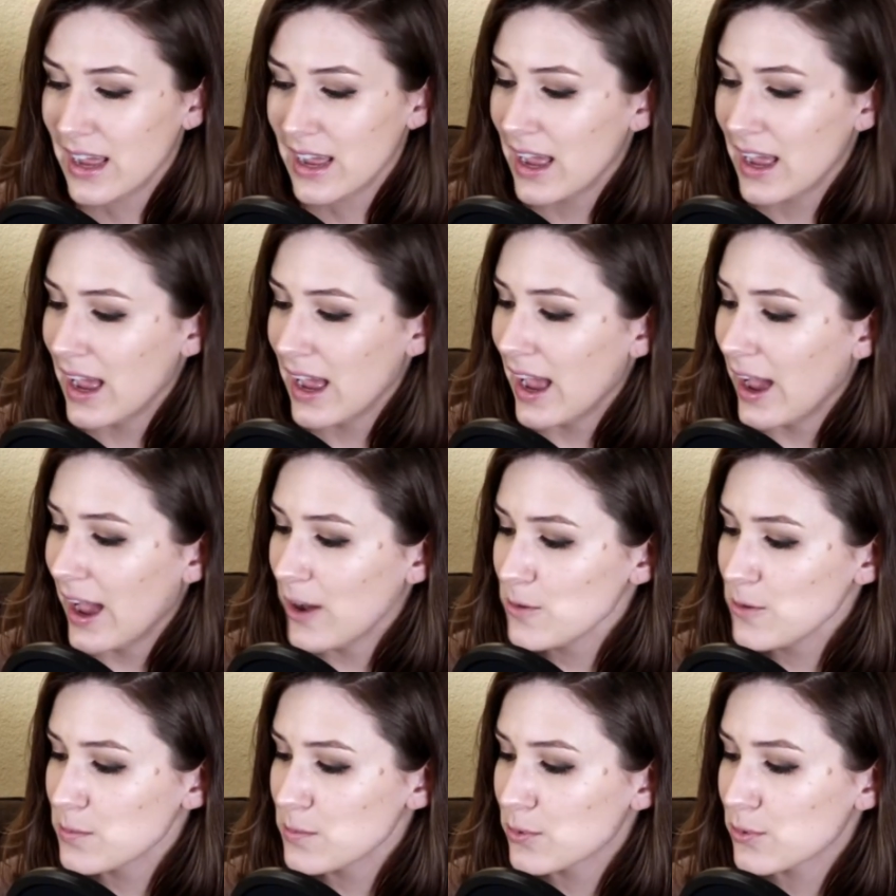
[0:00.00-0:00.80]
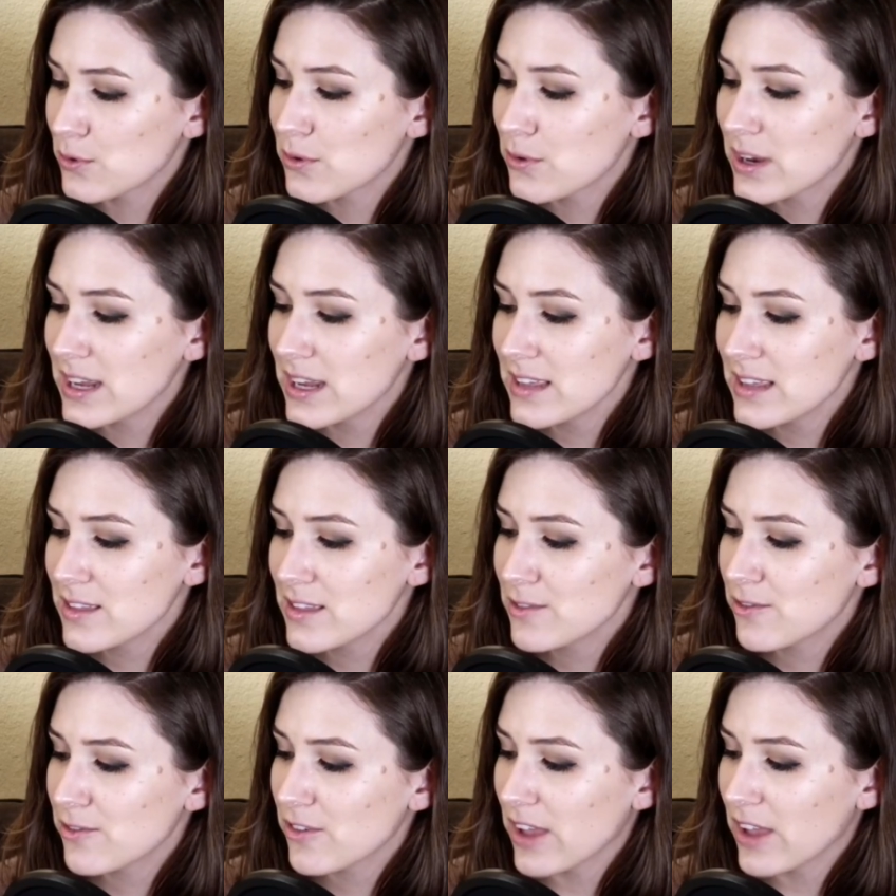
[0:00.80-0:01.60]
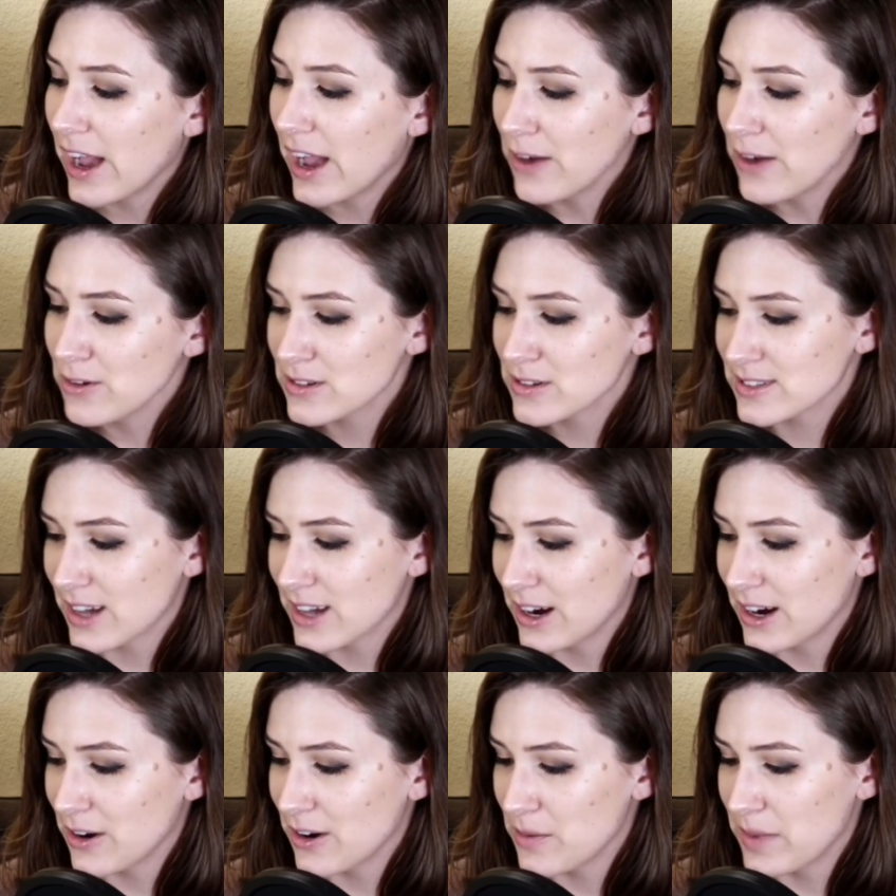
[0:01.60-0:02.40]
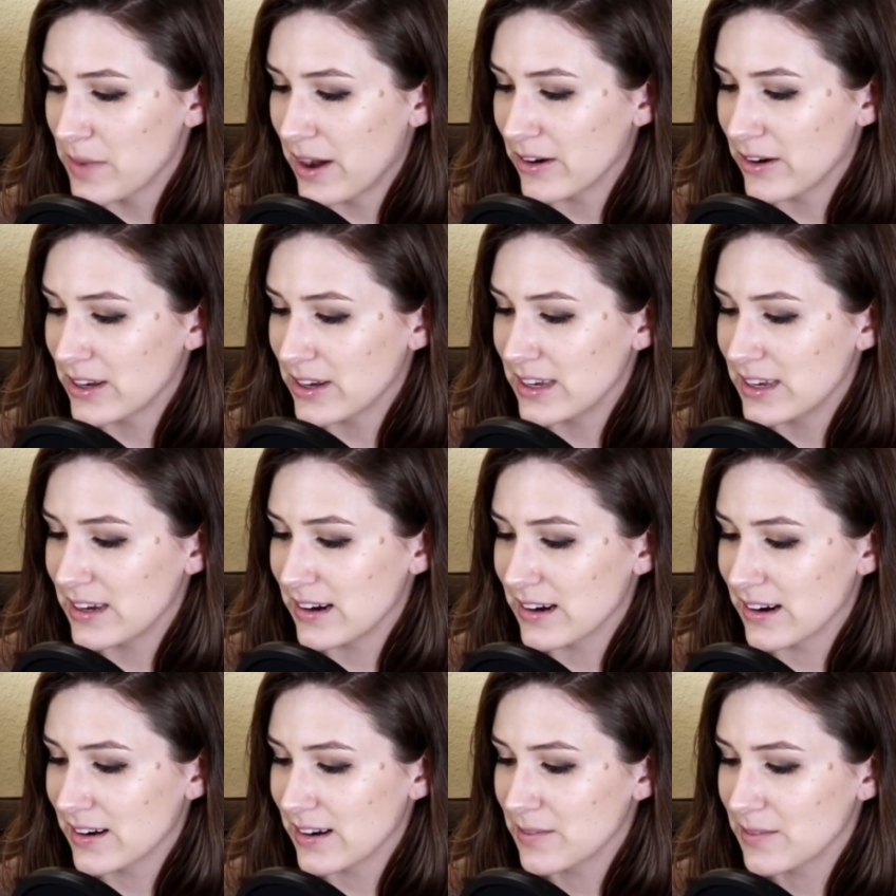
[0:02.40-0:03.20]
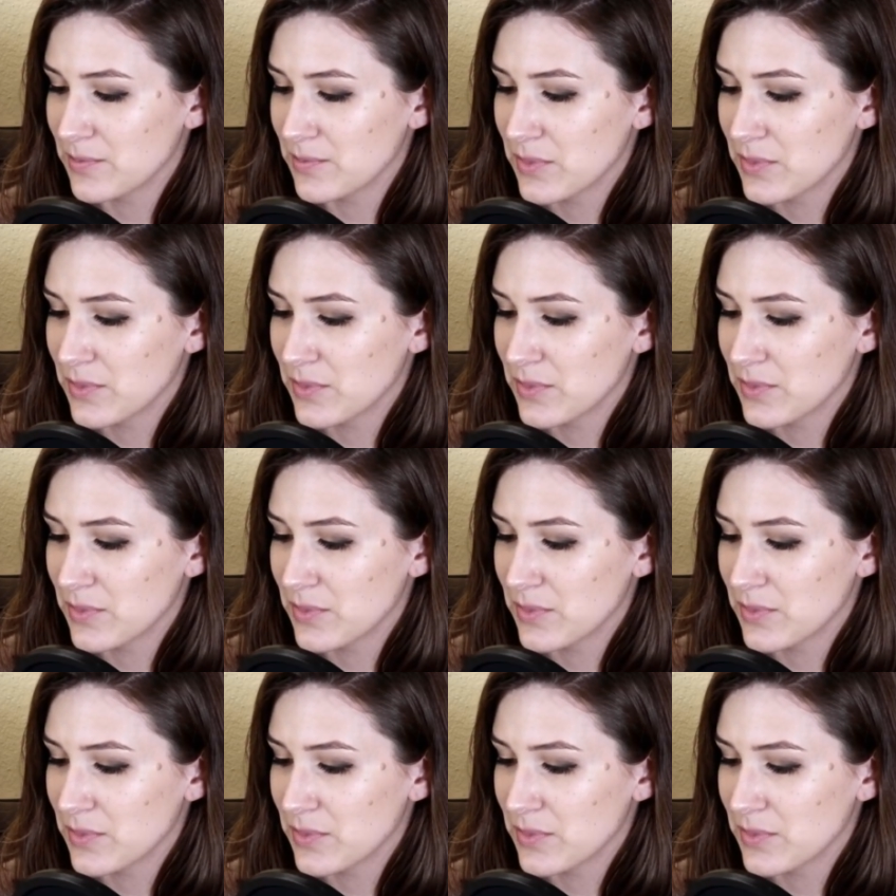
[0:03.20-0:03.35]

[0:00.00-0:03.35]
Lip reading: how pretty the flowers are about here.